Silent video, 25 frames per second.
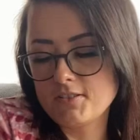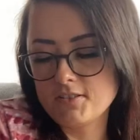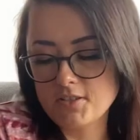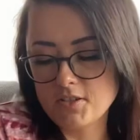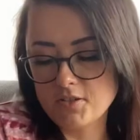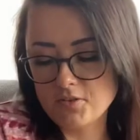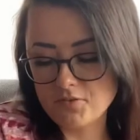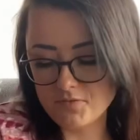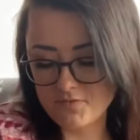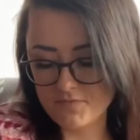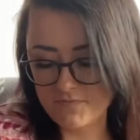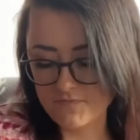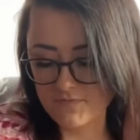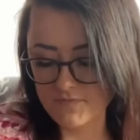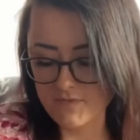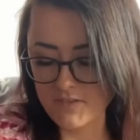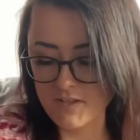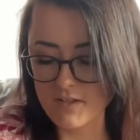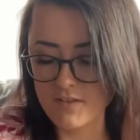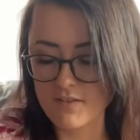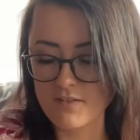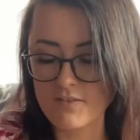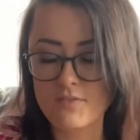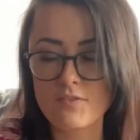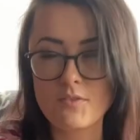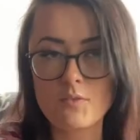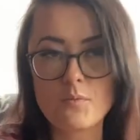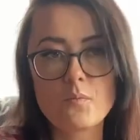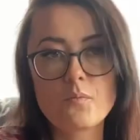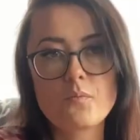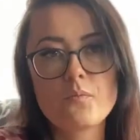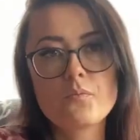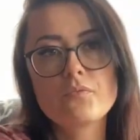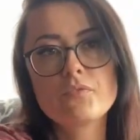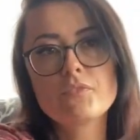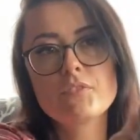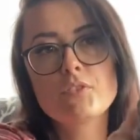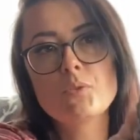So
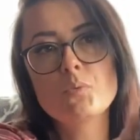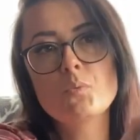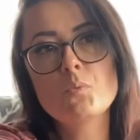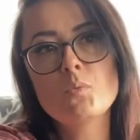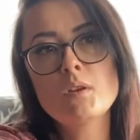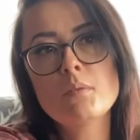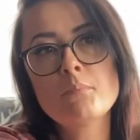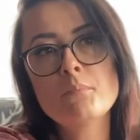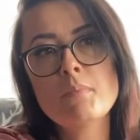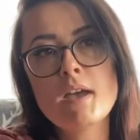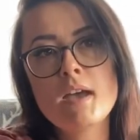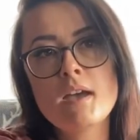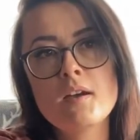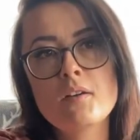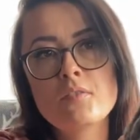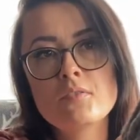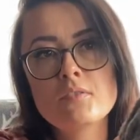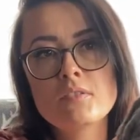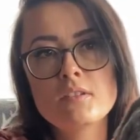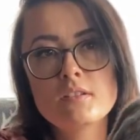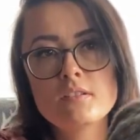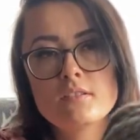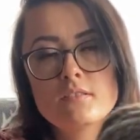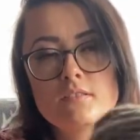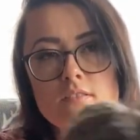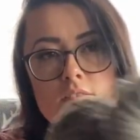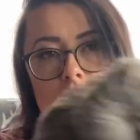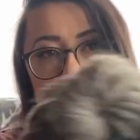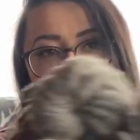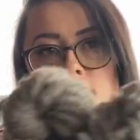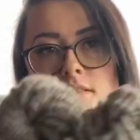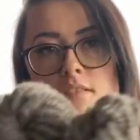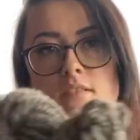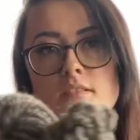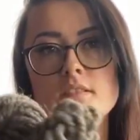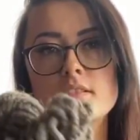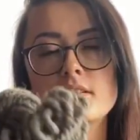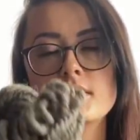1 pound,
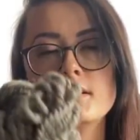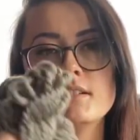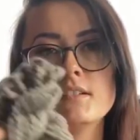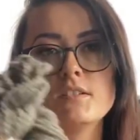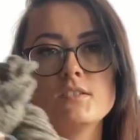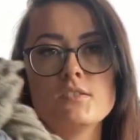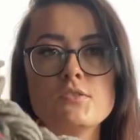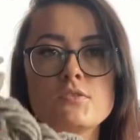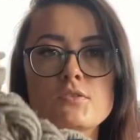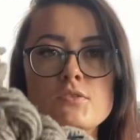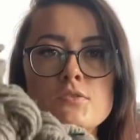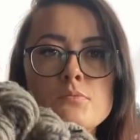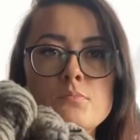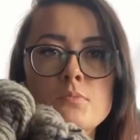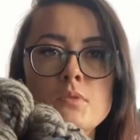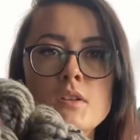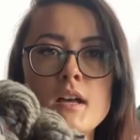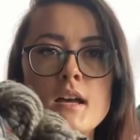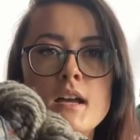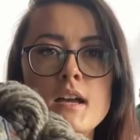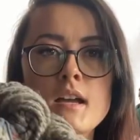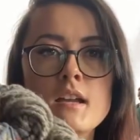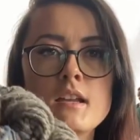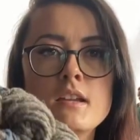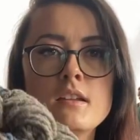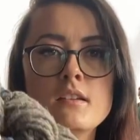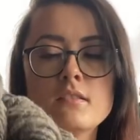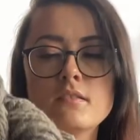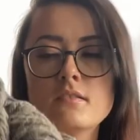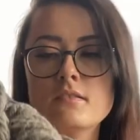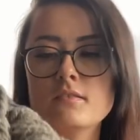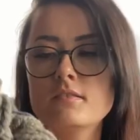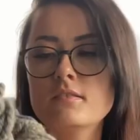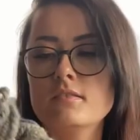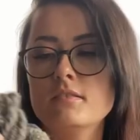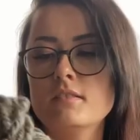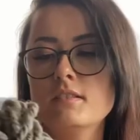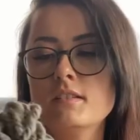2-plied,
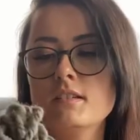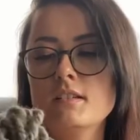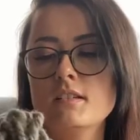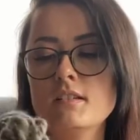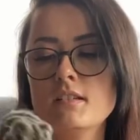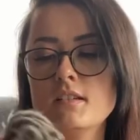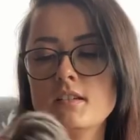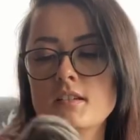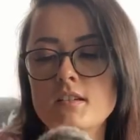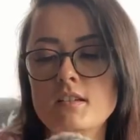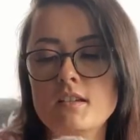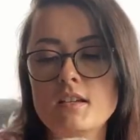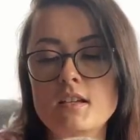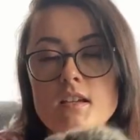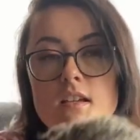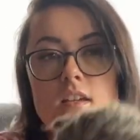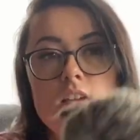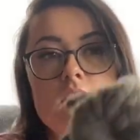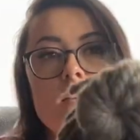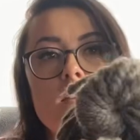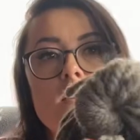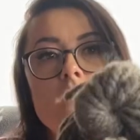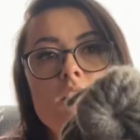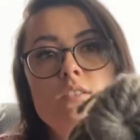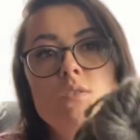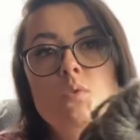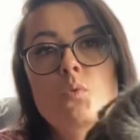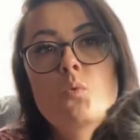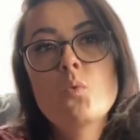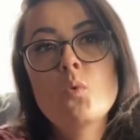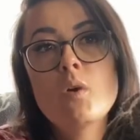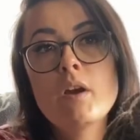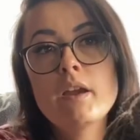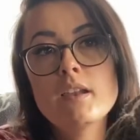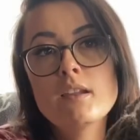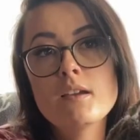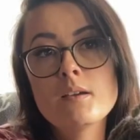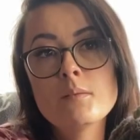is
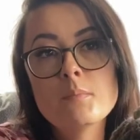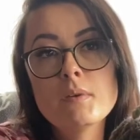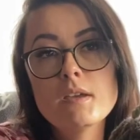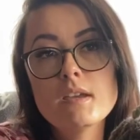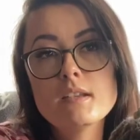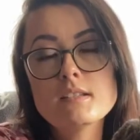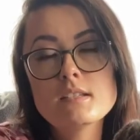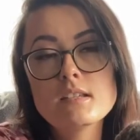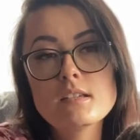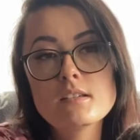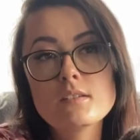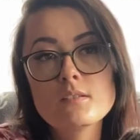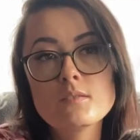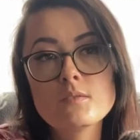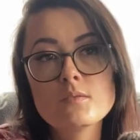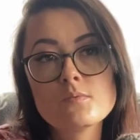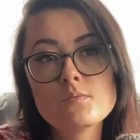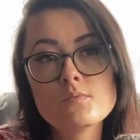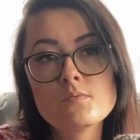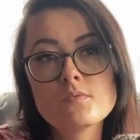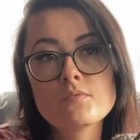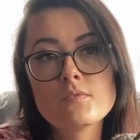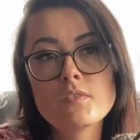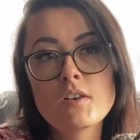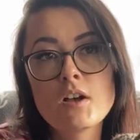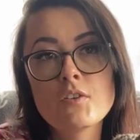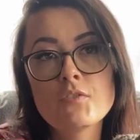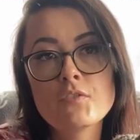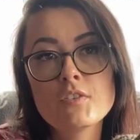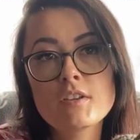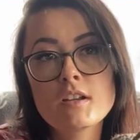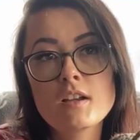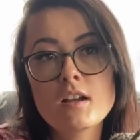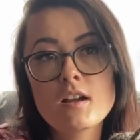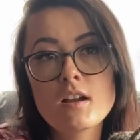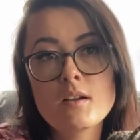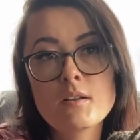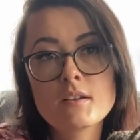quite a bit. I'll
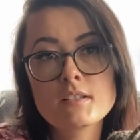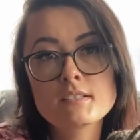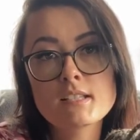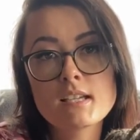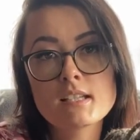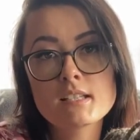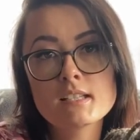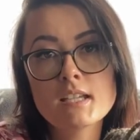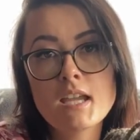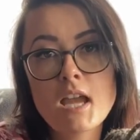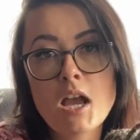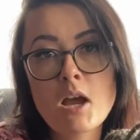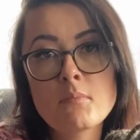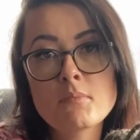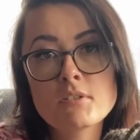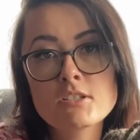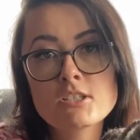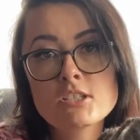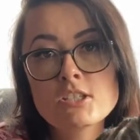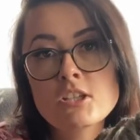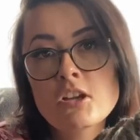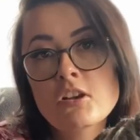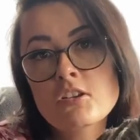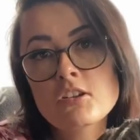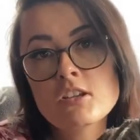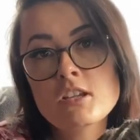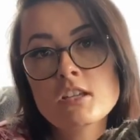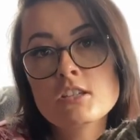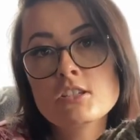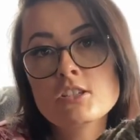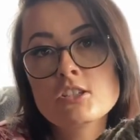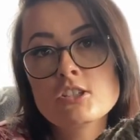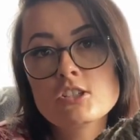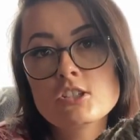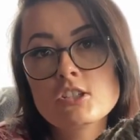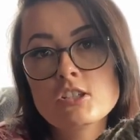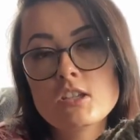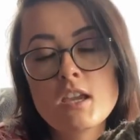figure out exactly how much
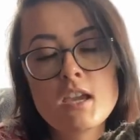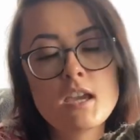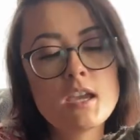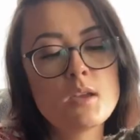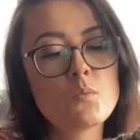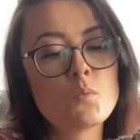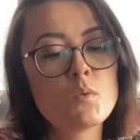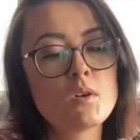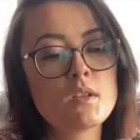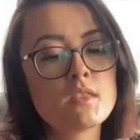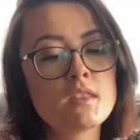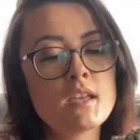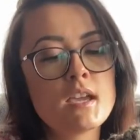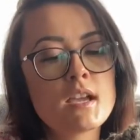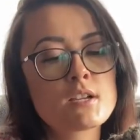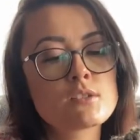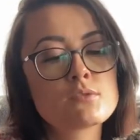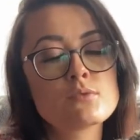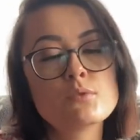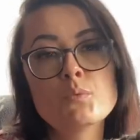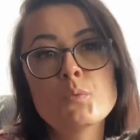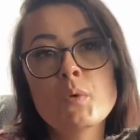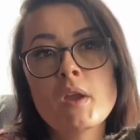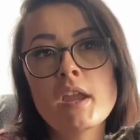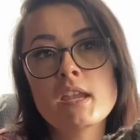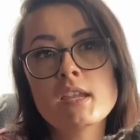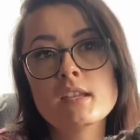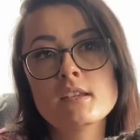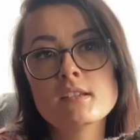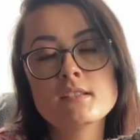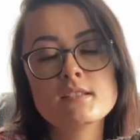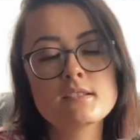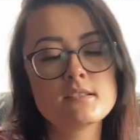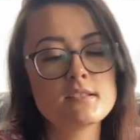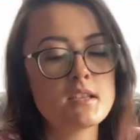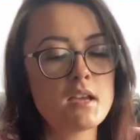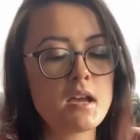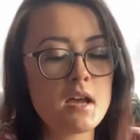yardage and what the actual weight
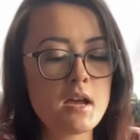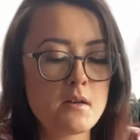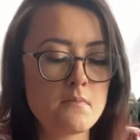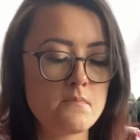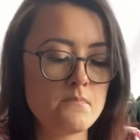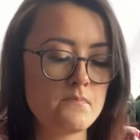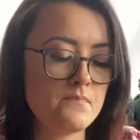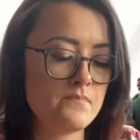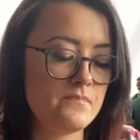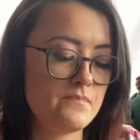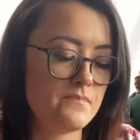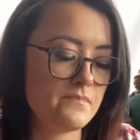is. I'm